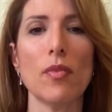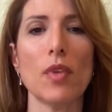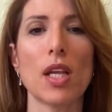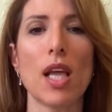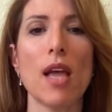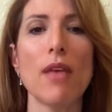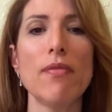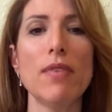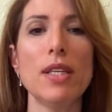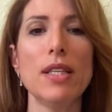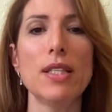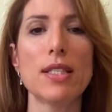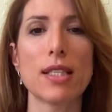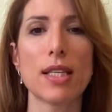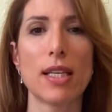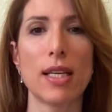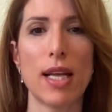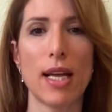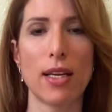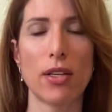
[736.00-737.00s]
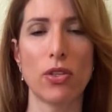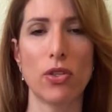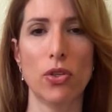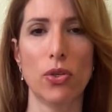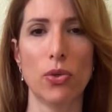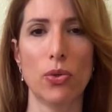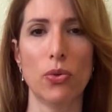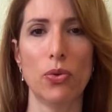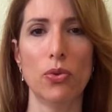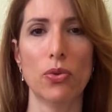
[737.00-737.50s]
can we disconnect
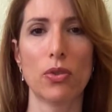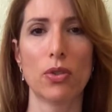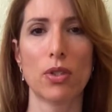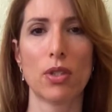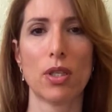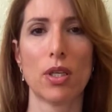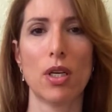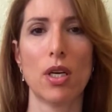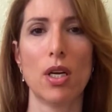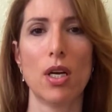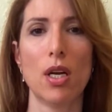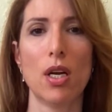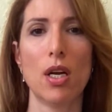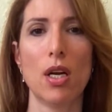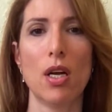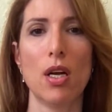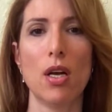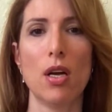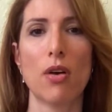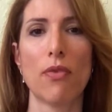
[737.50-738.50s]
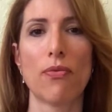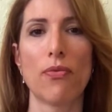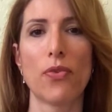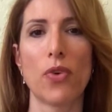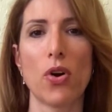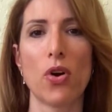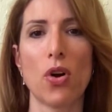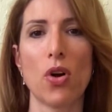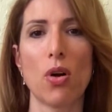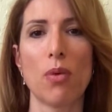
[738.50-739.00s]
you
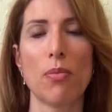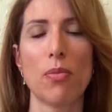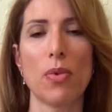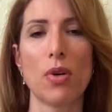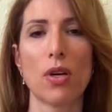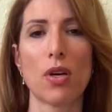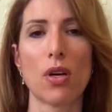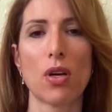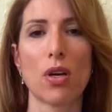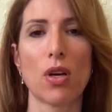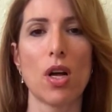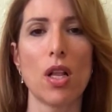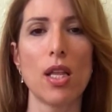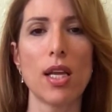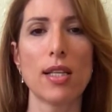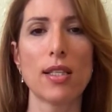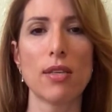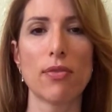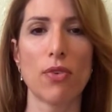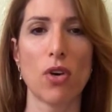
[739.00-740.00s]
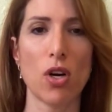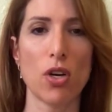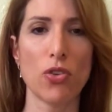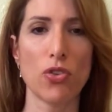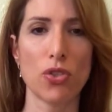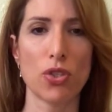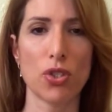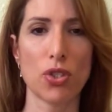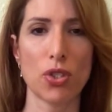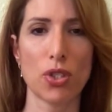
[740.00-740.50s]
from collective
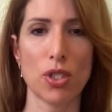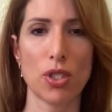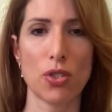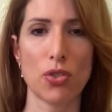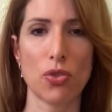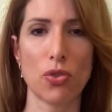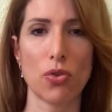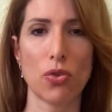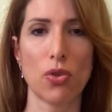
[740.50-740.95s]
consciousness